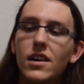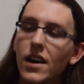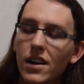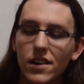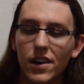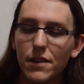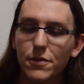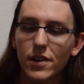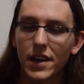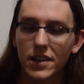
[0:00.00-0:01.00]
I don't know, I
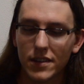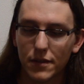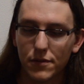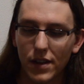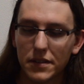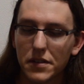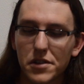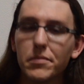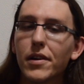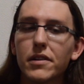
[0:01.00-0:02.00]
feel like this
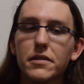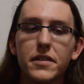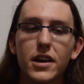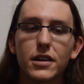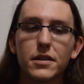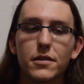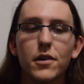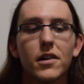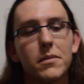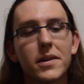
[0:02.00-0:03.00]
transition period is taking a
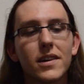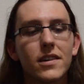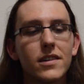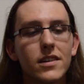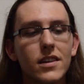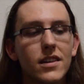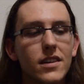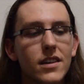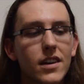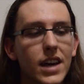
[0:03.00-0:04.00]
toll on me.
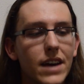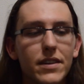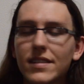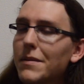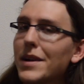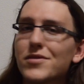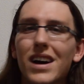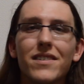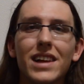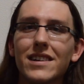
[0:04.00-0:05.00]
Every time I
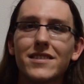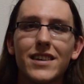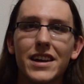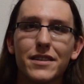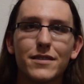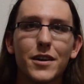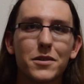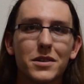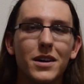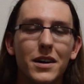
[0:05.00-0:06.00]
travel outside of
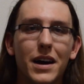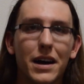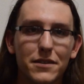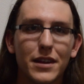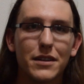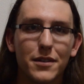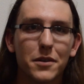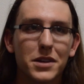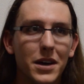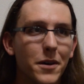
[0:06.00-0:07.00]

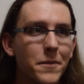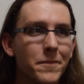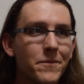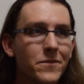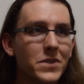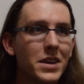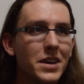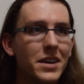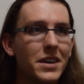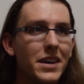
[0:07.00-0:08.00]
Tokyo,
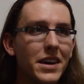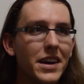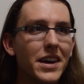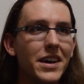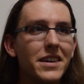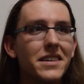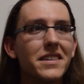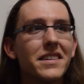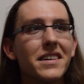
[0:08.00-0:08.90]
and